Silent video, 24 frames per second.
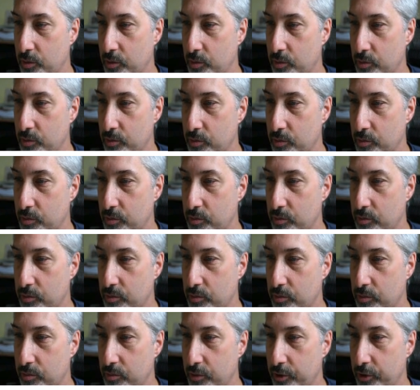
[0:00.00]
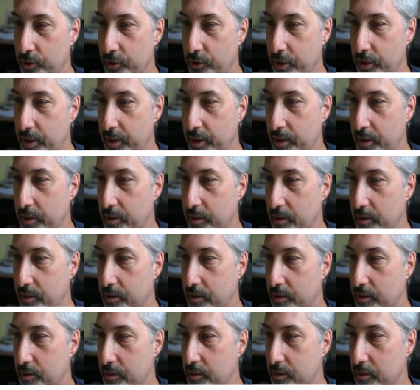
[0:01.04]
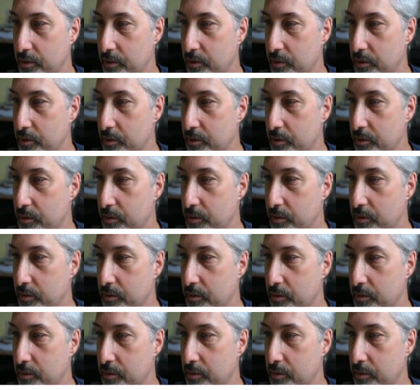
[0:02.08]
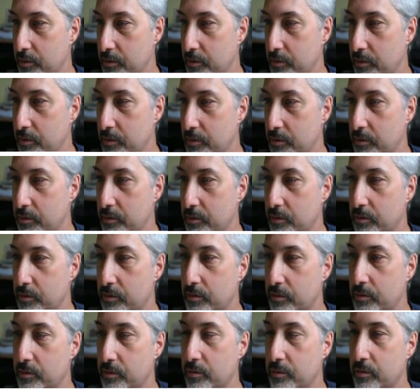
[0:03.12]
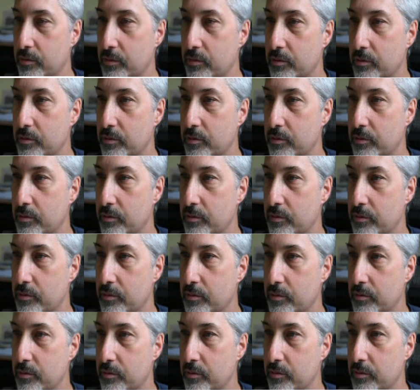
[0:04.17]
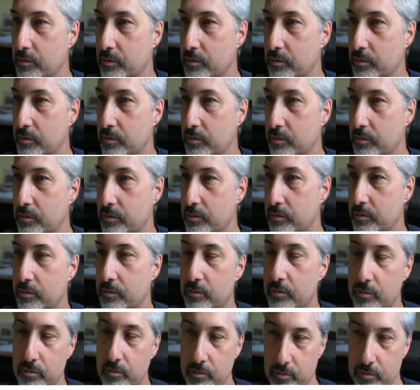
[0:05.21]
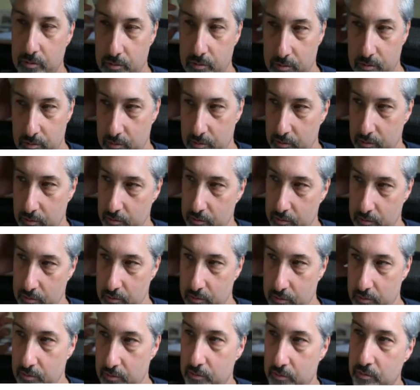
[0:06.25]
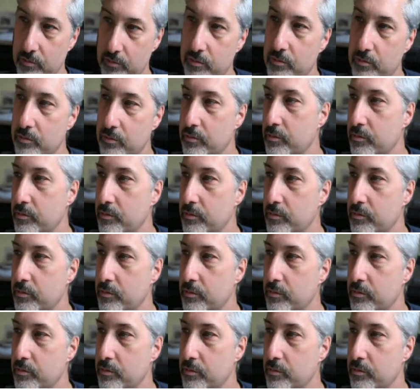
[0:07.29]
Nothing is said.